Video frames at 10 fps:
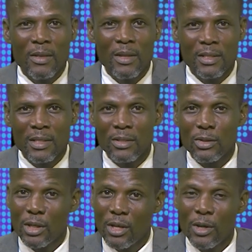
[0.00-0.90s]
and this is
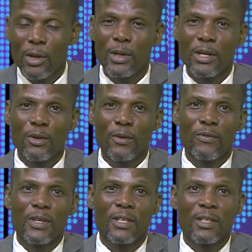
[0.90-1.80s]
securing your
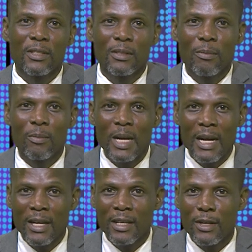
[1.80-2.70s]
vehicle
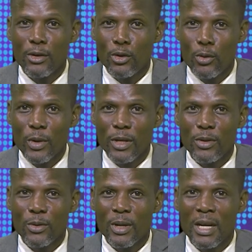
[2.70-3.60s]
by
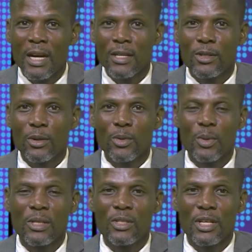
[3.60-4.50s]
knowing your car
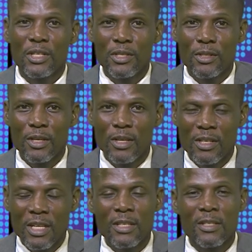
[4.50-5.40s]
documentation
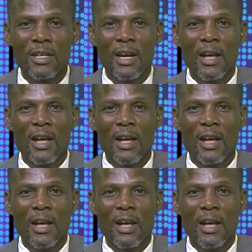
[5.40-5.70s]
needs.